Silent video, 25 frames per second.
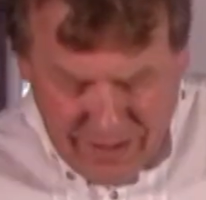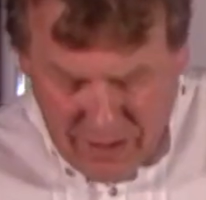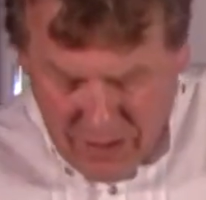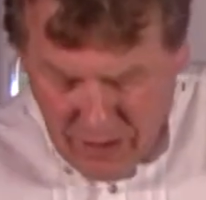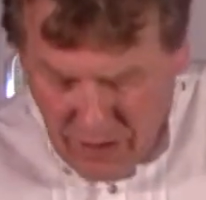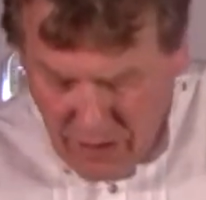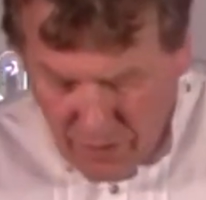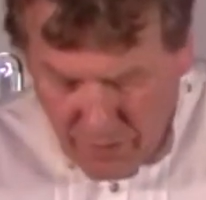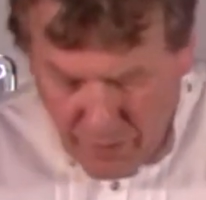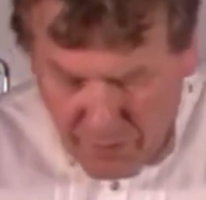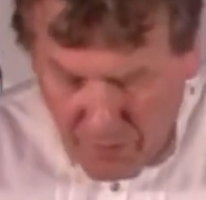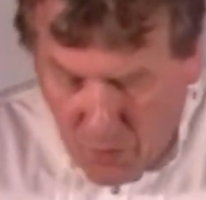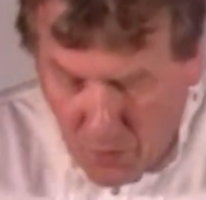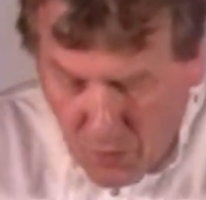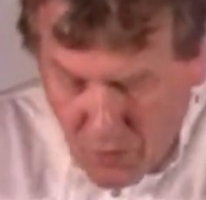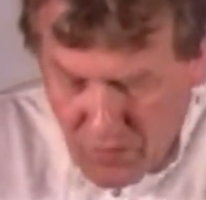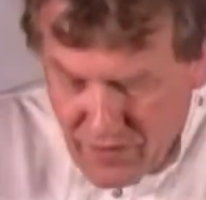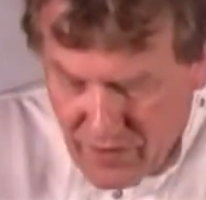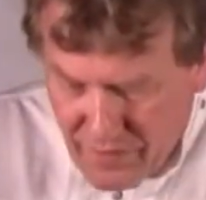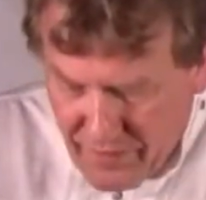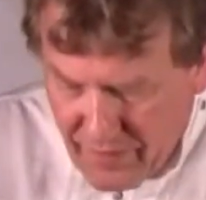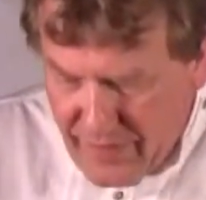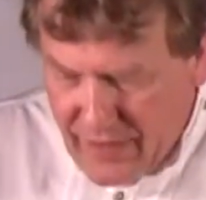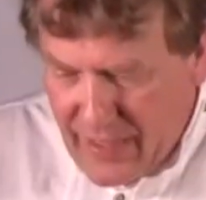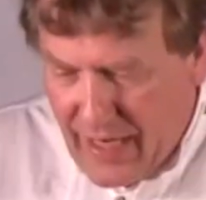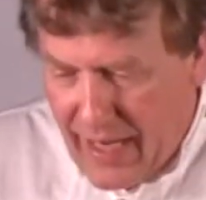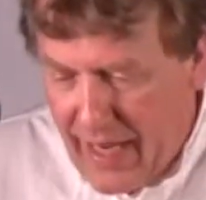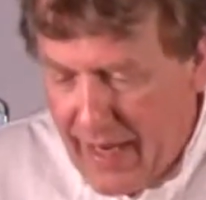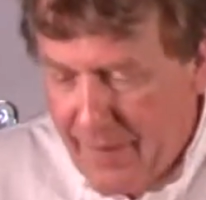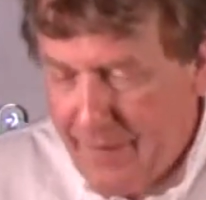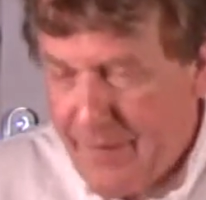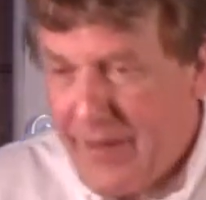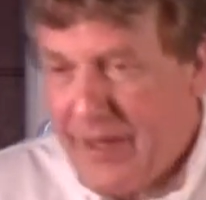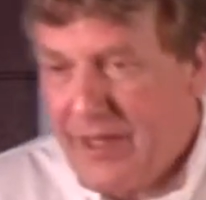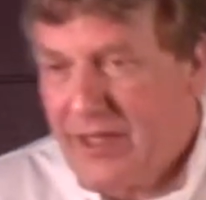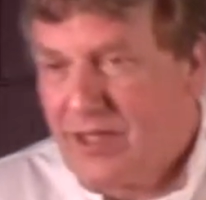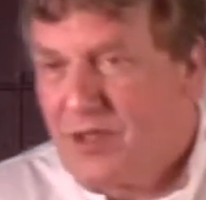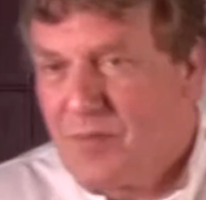in most of the
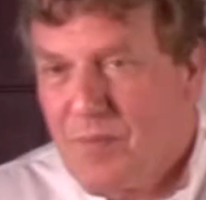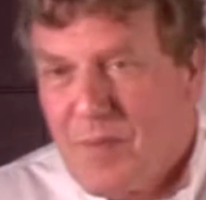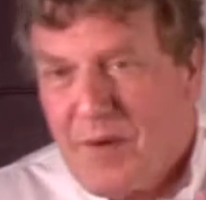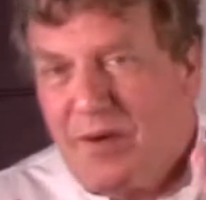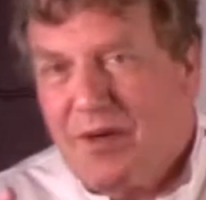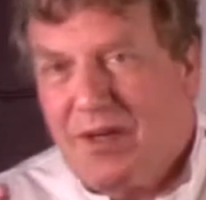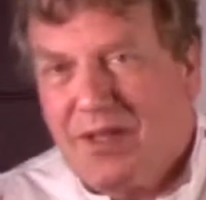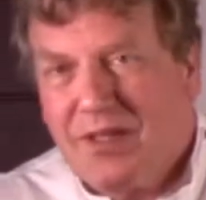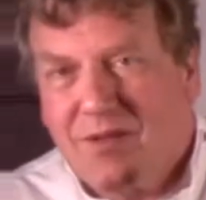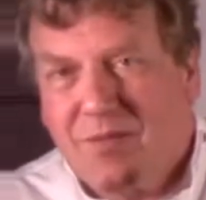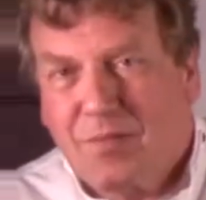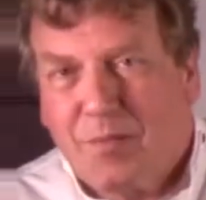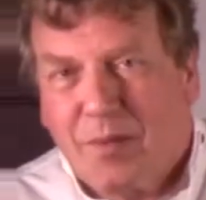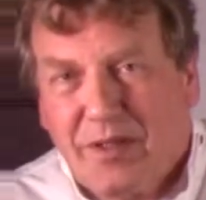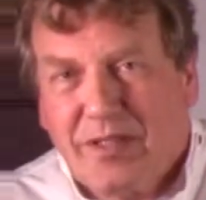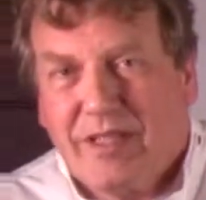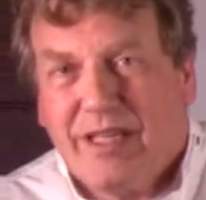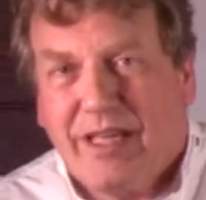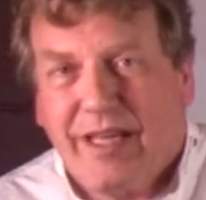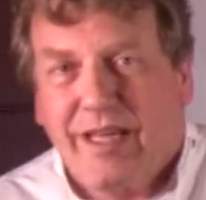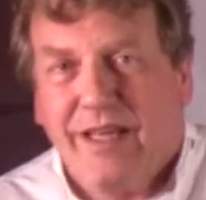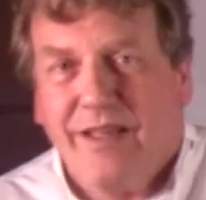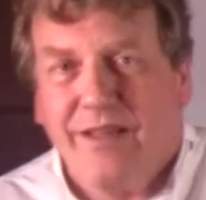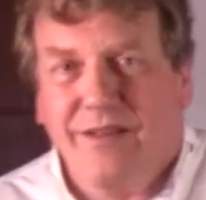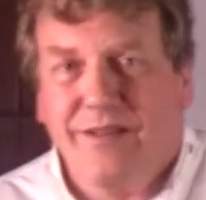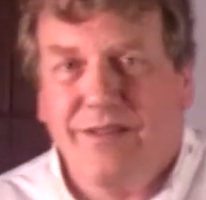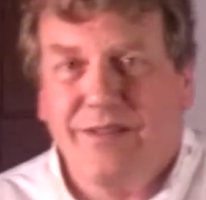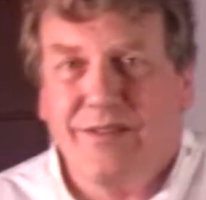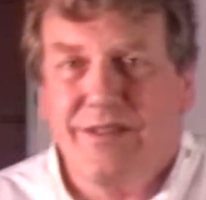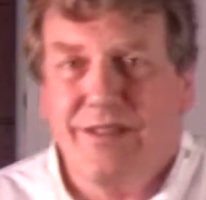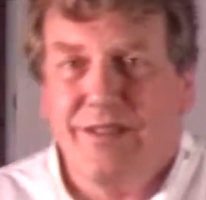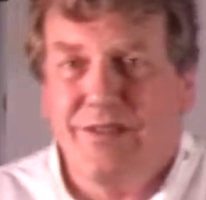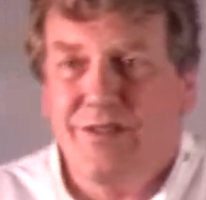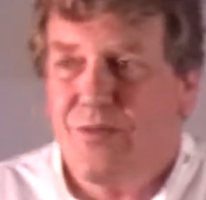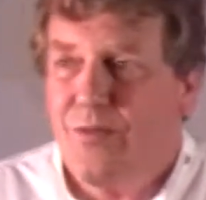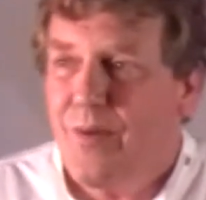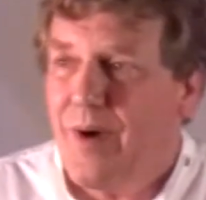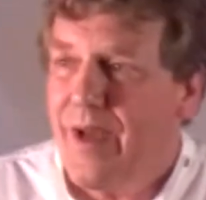time, experience particulars
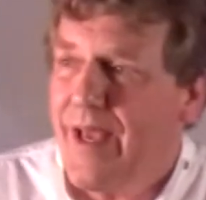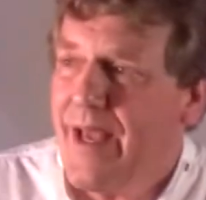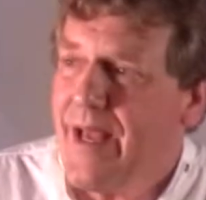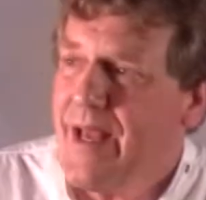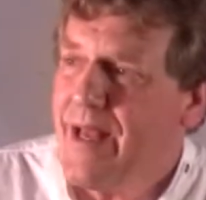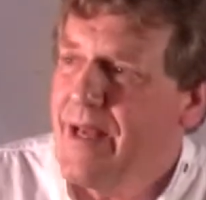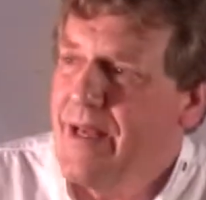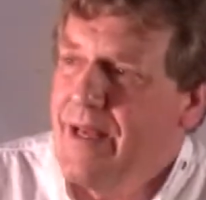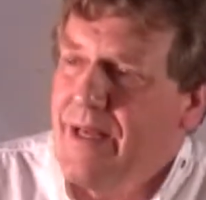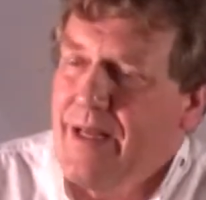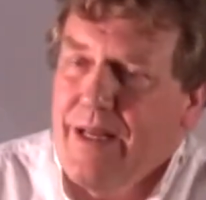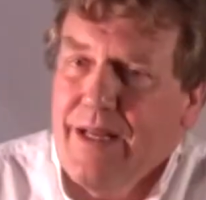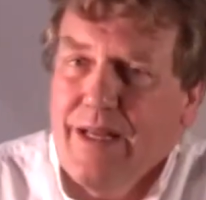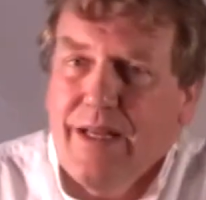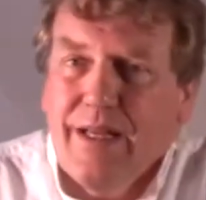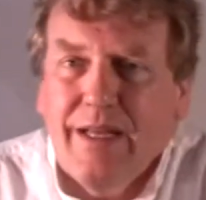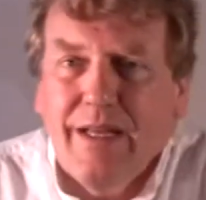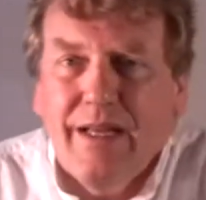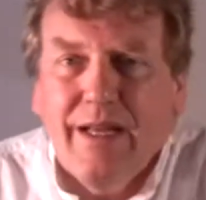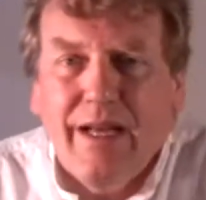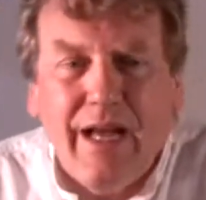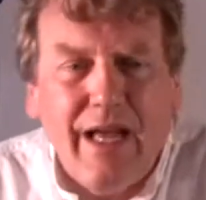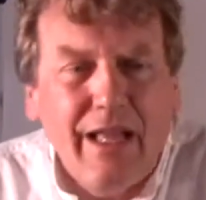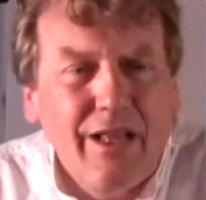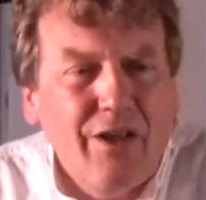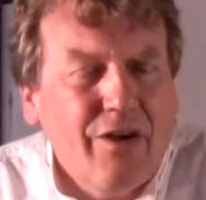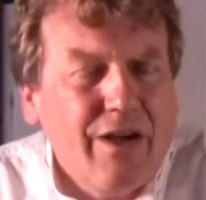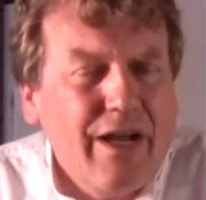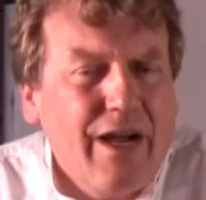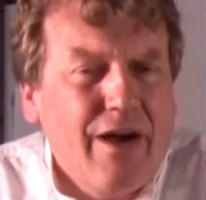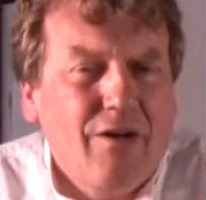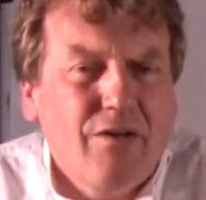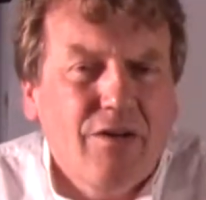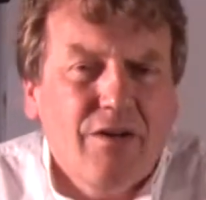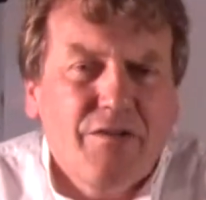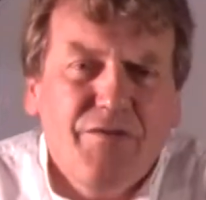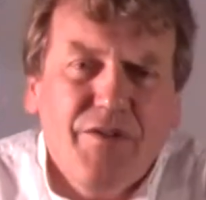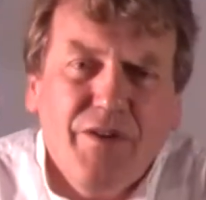this way. I look
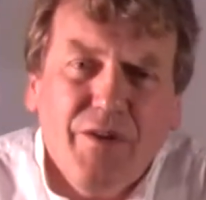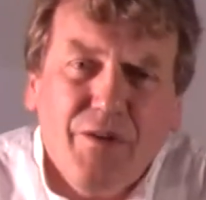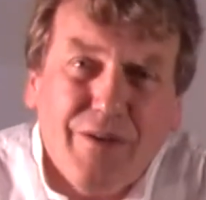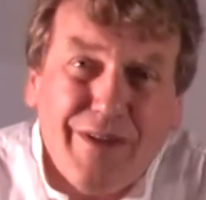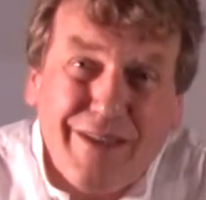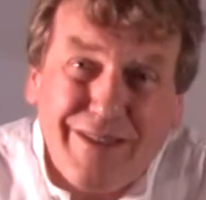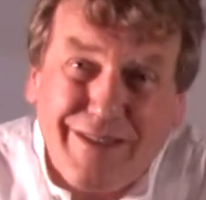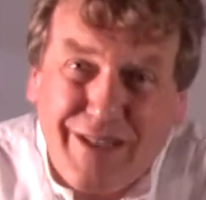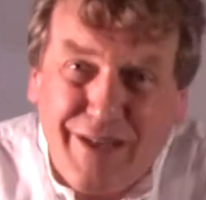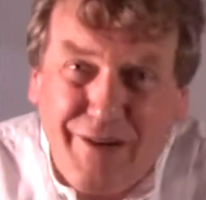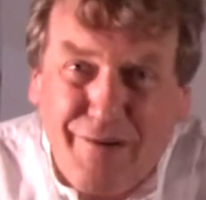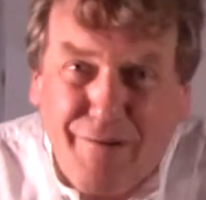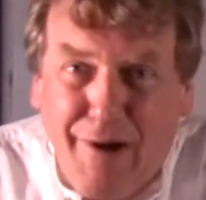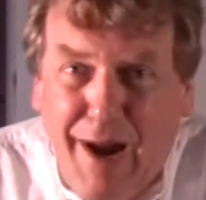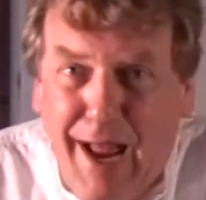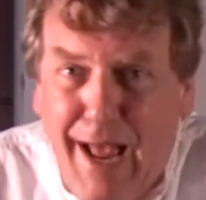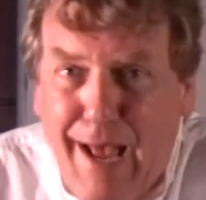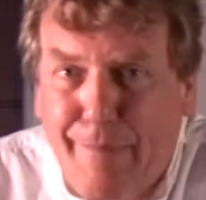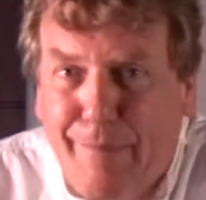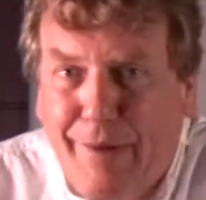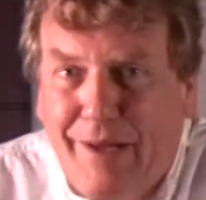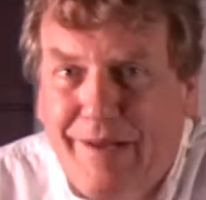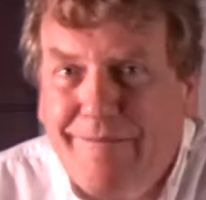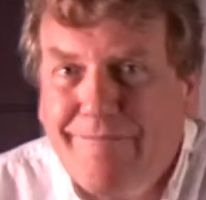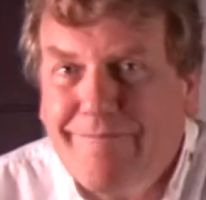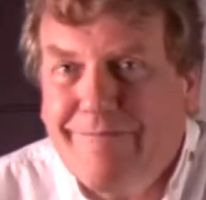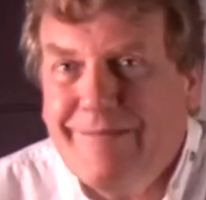out in the field and I see a rabbit,